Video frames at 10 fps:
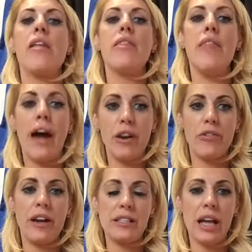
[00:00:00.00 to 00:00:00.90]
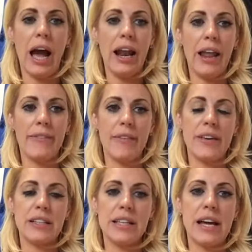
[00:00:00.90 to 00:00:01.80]
That creates a high level of
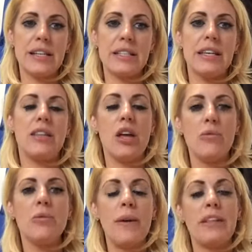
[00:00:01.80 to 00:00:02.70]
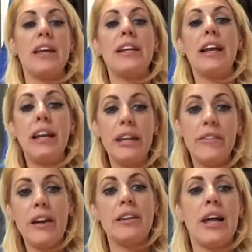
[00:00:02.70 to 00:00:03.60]
anxiety. The only way they can
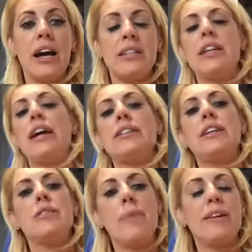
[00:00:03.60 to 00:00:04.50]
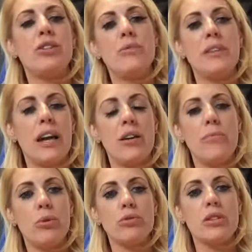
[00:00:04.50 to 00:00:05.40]
alleviate that anxiety is by doing that
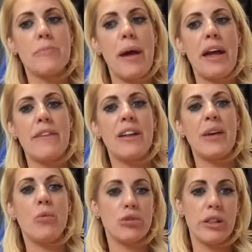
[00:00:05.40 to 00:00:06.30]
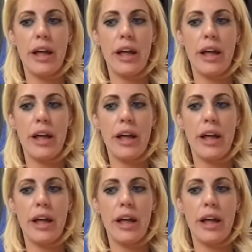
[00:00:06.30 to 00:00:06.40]
compulsive behaviour, like washing